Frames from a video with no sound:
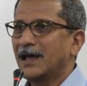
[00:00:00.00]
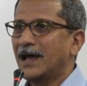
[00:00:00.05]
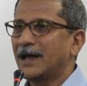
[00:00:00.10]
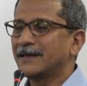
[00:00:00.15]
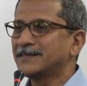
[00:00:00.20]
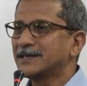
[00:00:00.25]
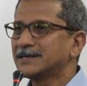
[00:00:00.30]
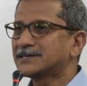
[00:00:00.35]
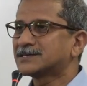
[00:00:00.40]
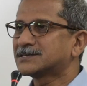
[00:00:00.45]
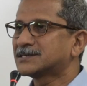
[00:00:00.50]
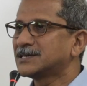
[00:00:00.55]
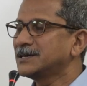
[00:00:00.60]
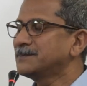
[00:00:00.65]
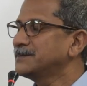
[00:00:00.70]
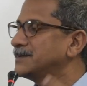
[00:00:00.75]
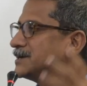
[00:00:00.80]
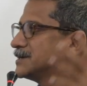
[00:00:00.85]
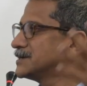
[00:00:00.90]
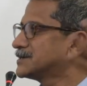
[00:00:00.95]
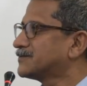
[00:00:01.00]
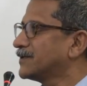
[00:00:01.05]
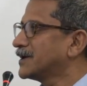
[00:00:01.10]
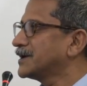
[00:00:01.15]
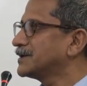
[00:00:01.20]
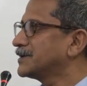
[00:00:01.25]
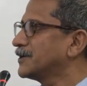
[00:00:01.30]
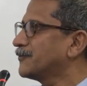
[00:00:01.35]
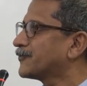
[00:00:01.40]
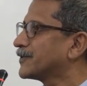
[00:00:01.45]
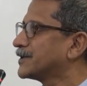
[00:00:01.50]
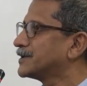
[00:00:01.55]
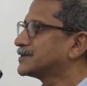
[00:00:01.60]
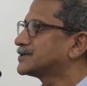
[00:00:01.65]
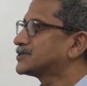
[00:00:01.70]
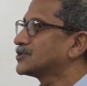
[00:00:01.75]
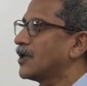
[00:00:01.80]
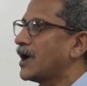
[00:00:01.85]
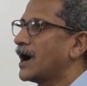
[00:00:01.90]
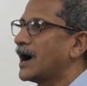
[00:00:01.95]
And this team is very
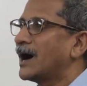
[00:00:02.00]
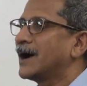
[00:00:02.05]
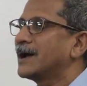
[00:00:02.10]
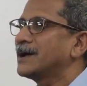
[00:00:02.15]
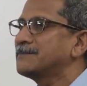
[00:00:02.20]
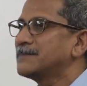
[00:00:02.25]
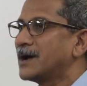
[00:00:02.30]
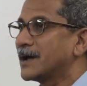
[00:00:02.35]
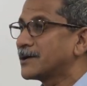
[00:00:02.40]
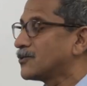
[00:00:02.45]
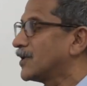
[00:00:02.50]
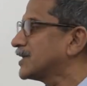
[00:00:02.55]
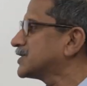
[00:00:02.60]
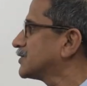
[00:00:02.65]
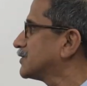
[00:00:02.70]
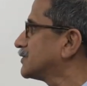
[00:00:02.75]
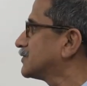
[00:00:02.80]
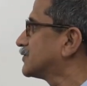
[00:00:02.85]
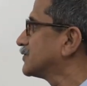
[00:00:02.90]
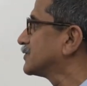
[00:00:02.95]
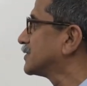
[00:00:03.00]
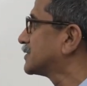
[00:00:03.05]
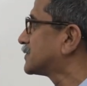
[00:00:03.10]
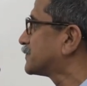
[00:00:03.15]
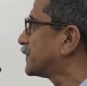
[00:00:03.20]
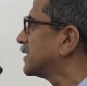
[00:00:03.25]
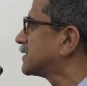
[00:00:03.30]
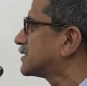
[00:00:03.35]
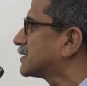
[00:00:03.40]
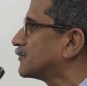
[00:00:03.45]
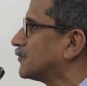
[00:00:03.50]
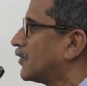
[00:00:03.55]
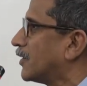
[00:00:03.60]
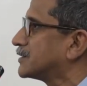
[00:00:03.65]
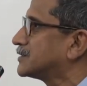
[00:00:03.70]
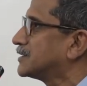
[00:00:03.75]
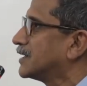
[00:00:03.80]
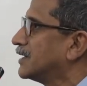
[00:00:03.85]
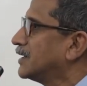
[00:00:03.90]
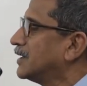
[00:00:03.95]
different. So I, my question to this person
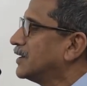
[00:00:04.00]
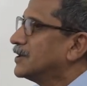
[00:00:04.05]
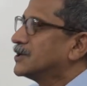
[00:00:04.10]
was,